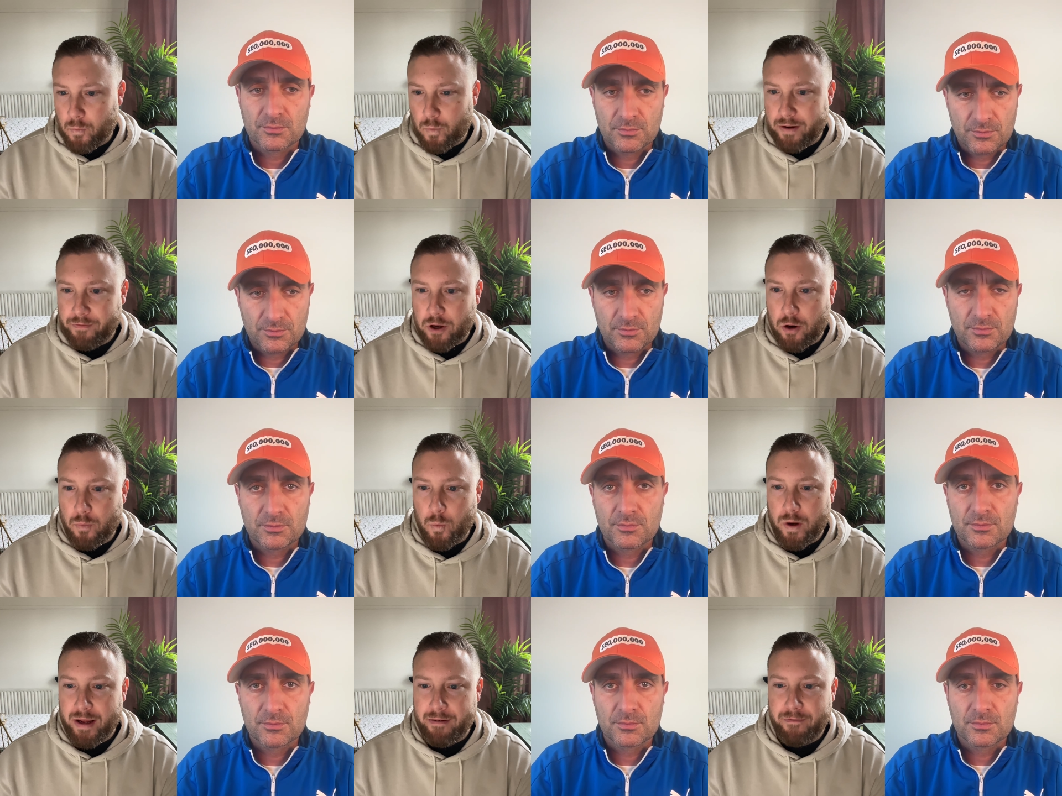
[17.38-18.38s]
Speaker 1: we've gone
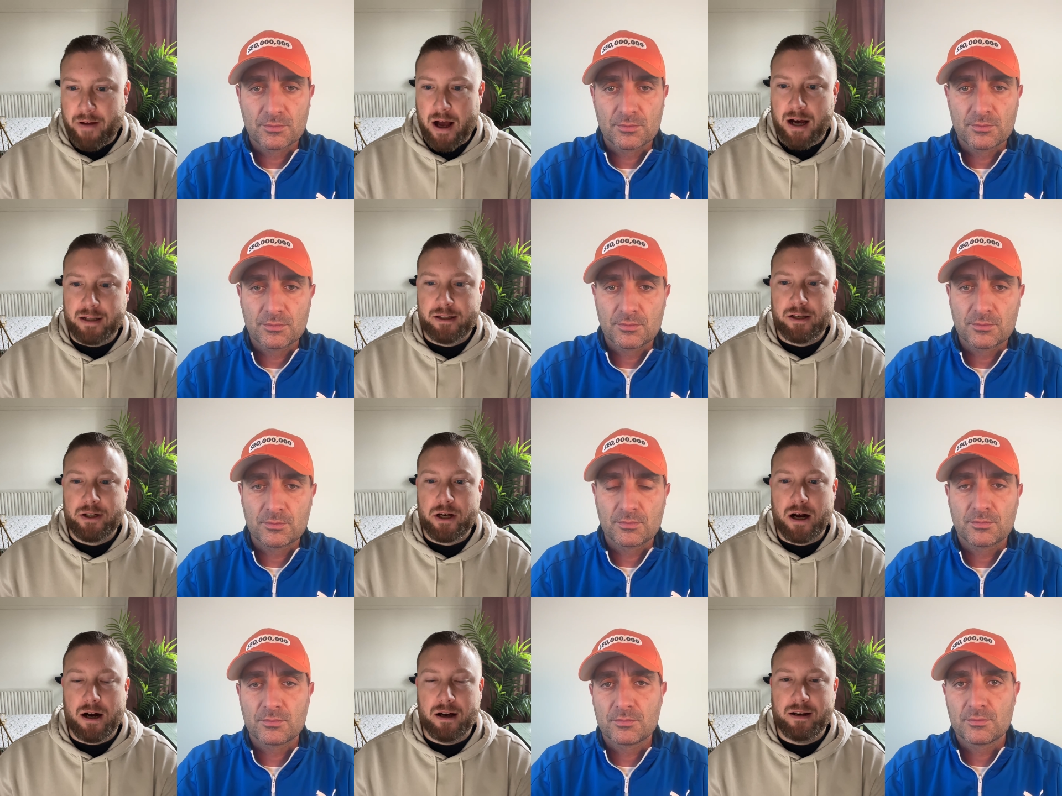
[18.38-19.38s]
with Hunter's
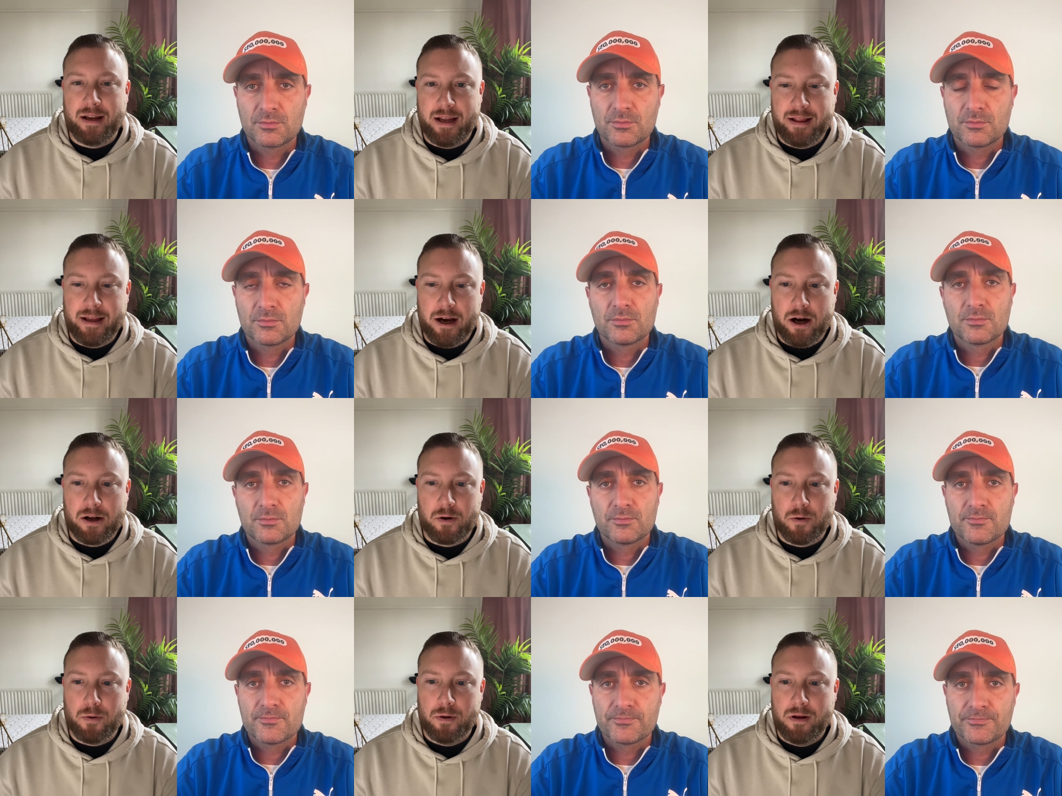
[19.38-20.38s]
Yarn in the
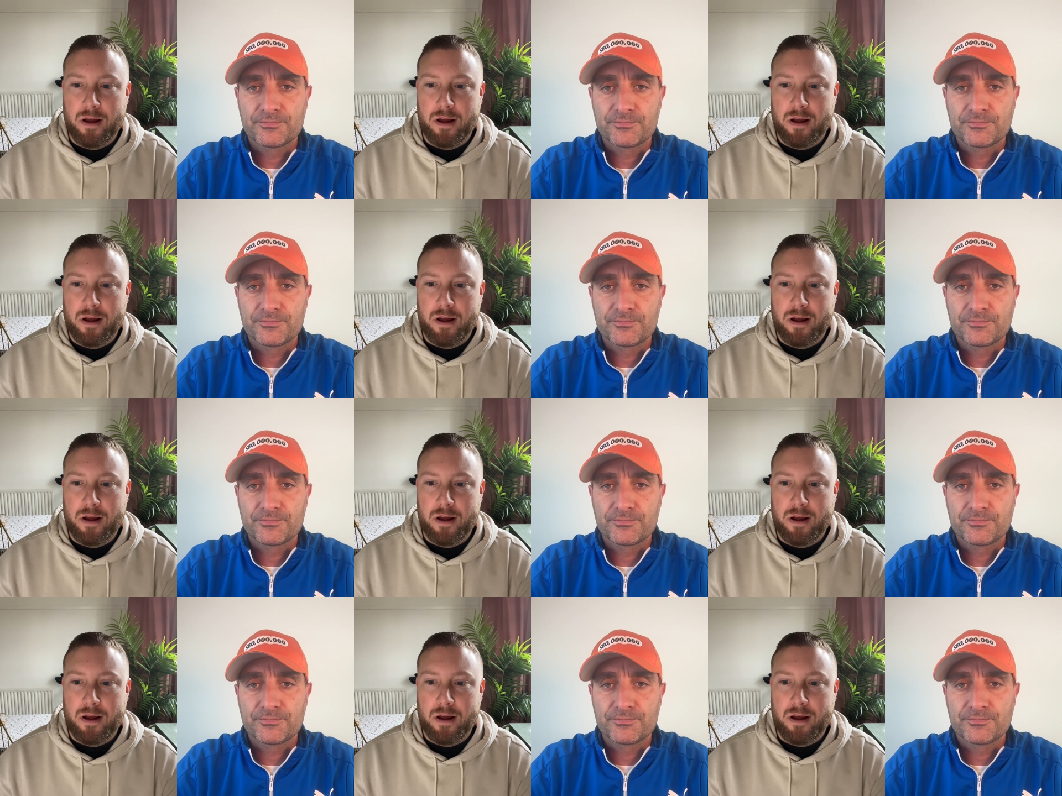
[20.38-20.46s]
Arkle.